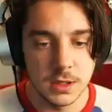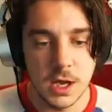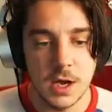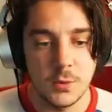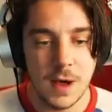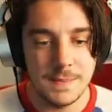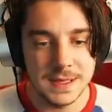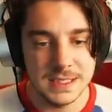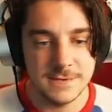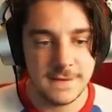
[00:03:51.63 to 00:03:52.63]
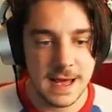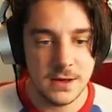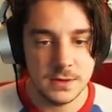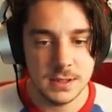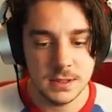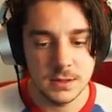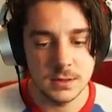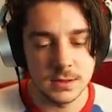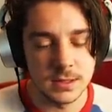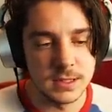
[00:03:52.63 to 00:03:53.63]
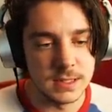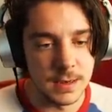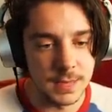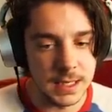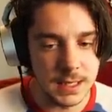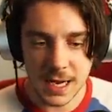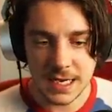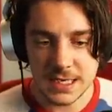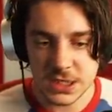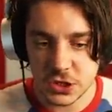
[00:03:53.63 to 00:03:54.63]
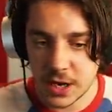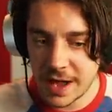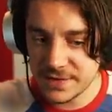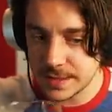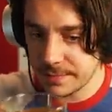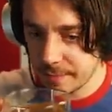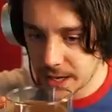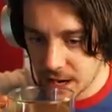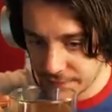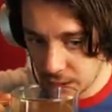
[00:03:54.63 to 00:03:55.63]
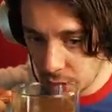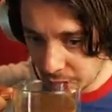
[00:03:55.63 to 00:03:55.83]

None weapons found? Dummy. I need to have a sip of my coffee.